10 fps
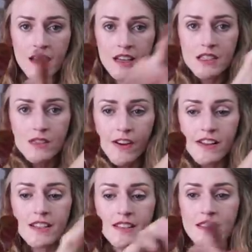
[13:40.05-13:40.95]
is
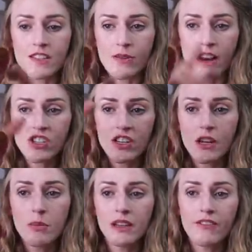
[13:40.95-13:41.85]
facing this direction,
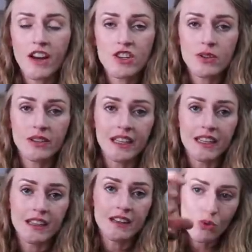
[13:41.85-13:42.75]
it will eventually